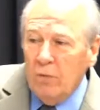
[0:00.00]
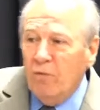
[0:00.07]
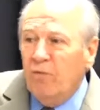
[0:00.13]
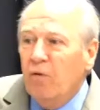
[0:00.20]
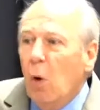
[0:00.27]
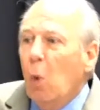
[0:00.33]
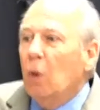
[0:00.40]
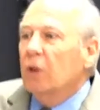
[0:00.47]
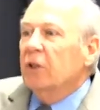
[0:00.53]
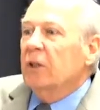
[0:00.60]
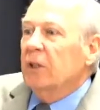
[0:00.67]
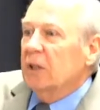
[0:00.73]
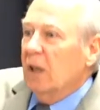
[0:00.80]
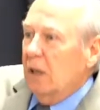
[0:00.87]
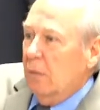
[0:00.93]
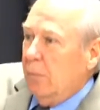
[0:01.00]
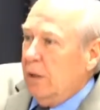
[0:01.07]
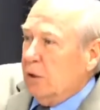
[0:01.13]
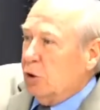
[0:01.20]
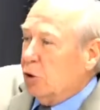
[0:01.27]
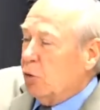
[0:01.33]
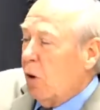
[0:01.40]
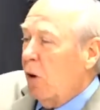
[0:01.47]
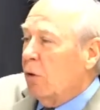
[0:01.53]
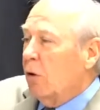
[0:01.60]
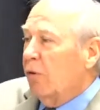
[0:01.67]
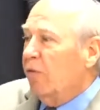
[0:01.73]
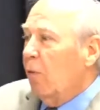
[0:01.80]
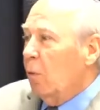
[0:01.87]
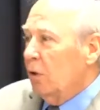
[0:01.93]
force is going to be a stronger
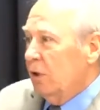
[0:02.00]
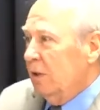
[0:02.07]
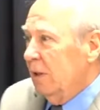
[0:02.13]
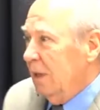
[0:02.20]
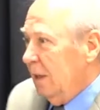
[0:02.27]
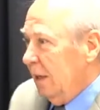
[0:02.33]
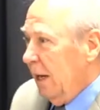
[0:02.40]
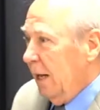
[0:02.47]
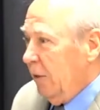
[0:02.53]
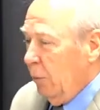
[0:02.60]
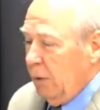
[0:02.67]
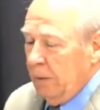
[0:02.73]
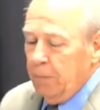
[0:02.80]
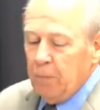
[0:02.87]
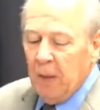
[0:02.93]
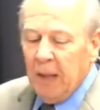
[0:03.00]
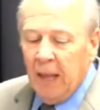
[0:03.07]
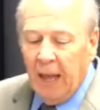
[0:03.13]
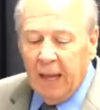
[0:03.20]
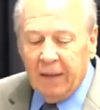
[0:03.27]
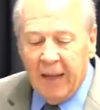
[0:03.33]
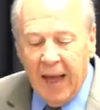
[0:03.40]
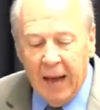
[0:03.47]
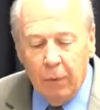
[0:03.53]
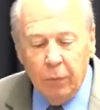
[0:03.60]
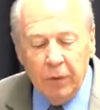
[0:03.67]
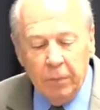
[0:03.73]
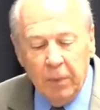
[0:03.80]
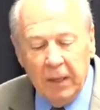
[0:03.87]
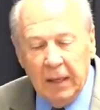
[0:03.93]
force than the other one. And that
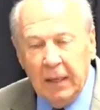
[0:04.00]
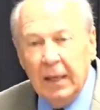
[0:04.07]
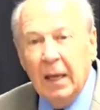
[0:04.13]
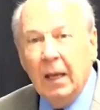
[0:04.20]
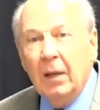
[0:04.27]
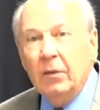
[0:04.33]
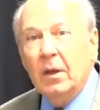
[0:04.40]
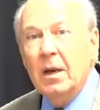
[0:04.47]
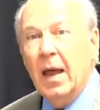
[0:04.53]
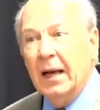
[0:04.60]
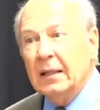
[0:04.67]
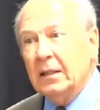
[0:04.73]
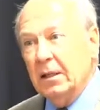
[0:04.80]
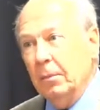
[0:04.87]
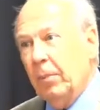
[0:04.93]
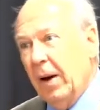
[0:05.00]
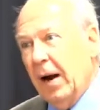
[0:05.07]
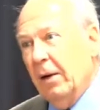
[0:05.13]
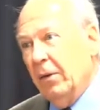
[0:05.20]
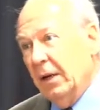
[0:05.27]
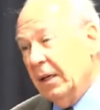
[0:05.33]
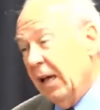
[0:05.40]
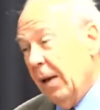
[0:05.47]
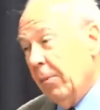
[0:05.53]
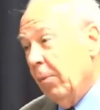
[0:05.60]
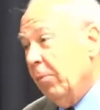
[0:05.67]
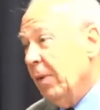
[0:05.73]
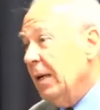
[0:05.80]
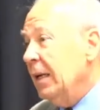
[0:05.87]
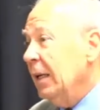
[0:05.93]
would be the next empire that came
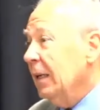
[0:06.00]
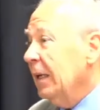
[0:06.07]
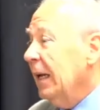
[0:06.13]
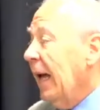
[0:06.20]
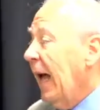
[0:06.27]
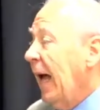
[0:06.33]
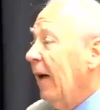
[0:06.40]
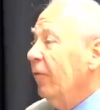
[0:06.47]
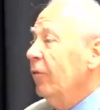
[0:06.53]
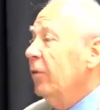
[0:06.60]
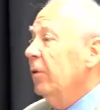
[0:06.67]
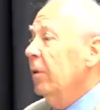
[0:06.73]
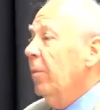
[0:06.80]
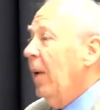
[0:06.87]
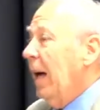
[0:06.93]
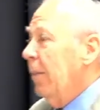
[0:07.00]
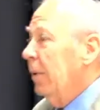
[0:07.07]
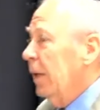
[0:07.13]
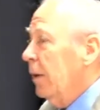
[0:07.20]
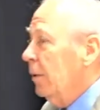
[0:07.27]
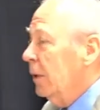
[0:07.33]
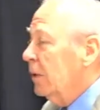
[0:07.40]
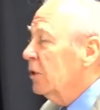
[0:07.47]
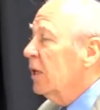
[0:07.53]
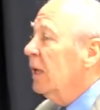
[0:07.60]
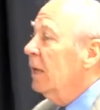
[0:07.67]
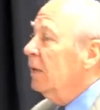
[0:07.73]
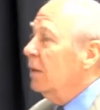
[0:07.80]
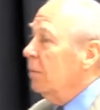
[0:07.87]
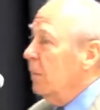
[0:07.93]
immediately after the Babylonians,
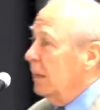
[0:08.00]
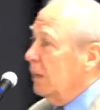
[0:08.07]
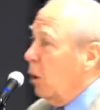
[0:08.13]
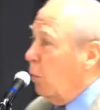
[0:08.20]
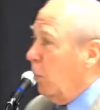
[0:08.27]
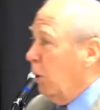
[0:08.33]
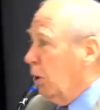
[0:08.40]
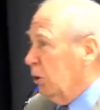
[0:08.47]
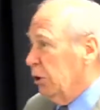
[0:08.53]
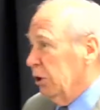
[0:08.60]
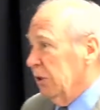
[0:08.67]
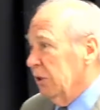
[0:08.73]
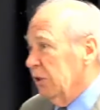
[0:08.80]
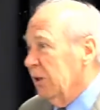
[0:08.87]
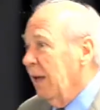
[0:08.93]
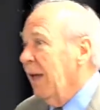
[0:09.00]
the Medo-Persians.